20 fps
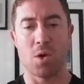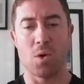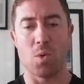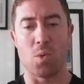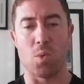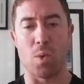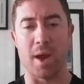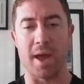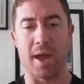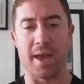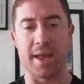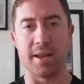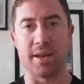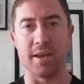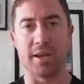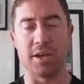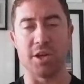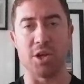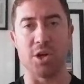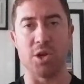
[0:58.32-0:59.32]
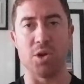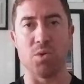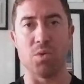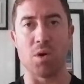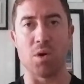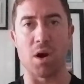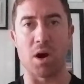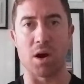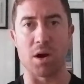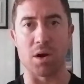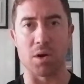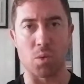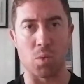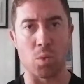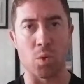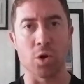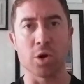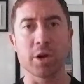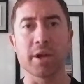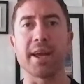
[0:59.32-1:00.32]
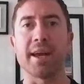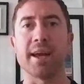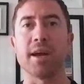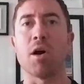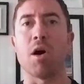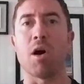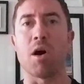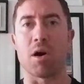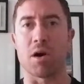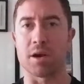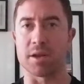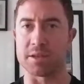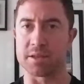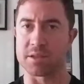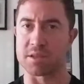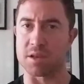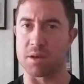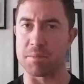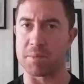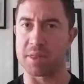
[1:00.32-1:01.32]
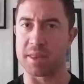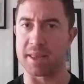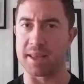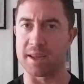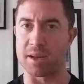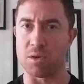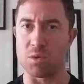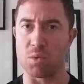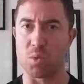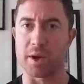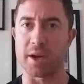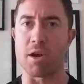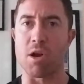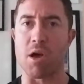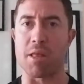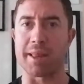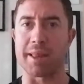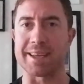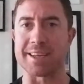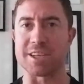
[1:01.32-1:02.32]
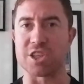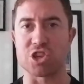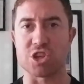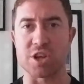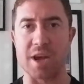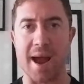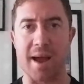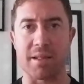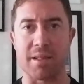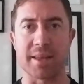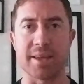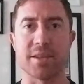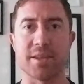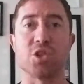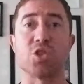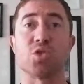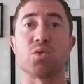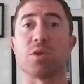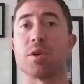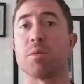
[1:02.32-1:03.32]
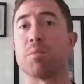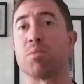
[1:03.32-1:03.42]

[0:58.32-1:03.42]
When you are working on something, working on like a challenge or a